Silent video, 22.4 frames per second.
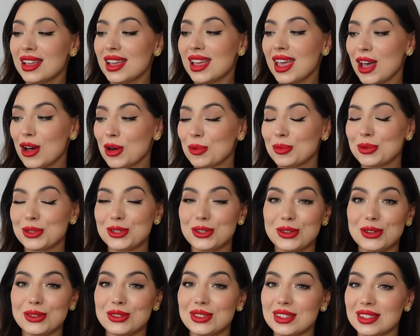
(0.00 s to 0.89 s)
helped
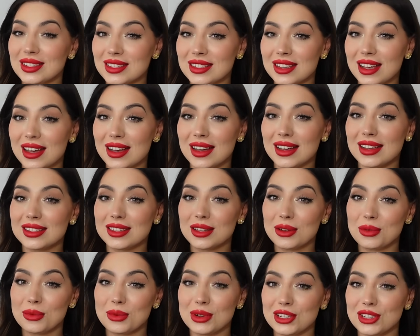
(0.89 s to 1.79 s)
you decide
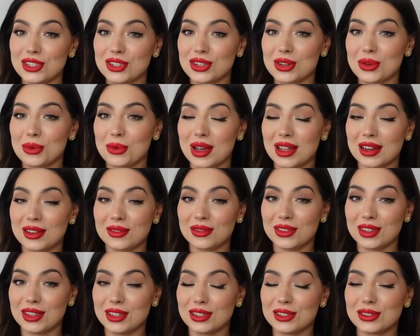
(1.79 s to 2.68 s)
which one of
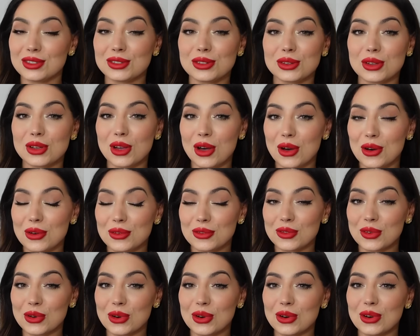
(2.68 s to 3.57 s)
these to go
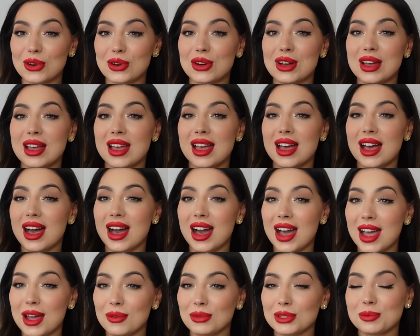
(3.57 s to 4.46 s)
for.
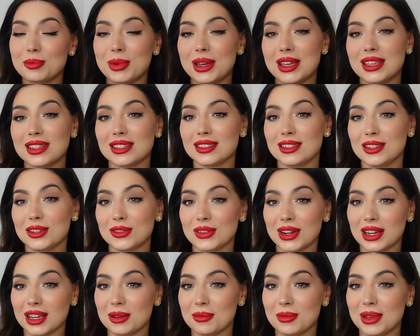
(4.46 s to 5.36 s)
I would personally
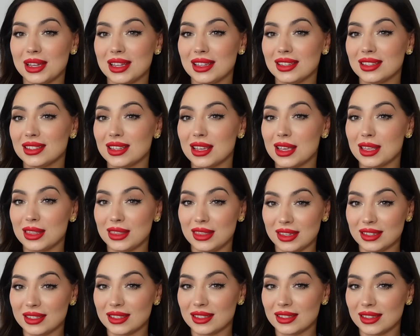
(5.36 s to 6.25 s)
recommend
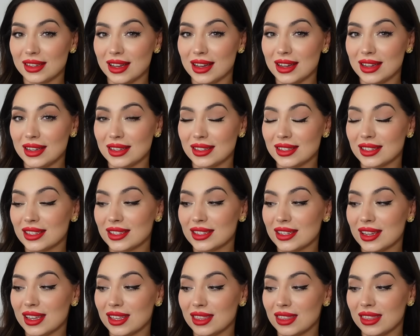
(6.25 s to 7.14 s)
this size because
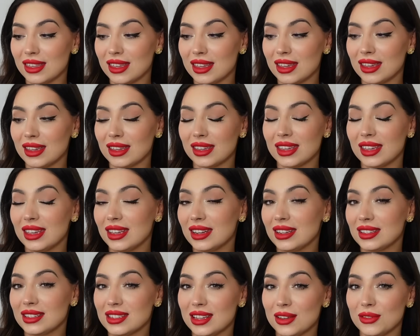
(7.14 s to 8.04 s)
I think it
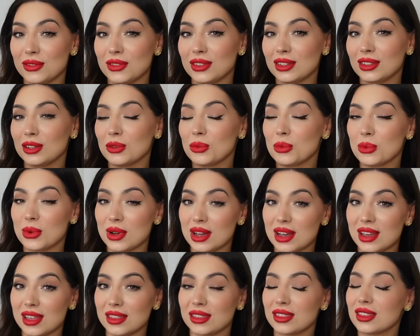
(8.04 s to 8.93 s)
is definitely
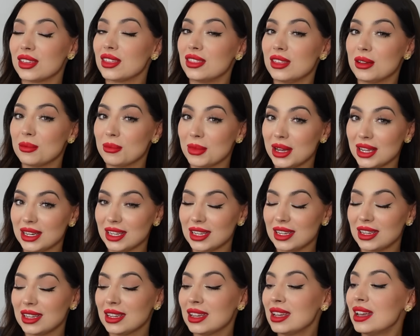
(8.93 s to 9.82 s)
worth the
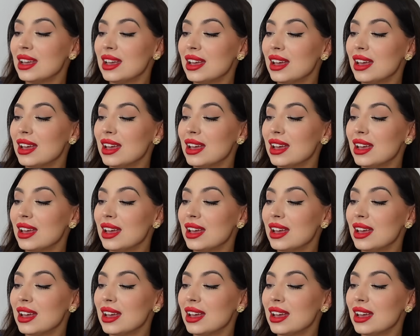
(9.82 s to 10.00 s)
money.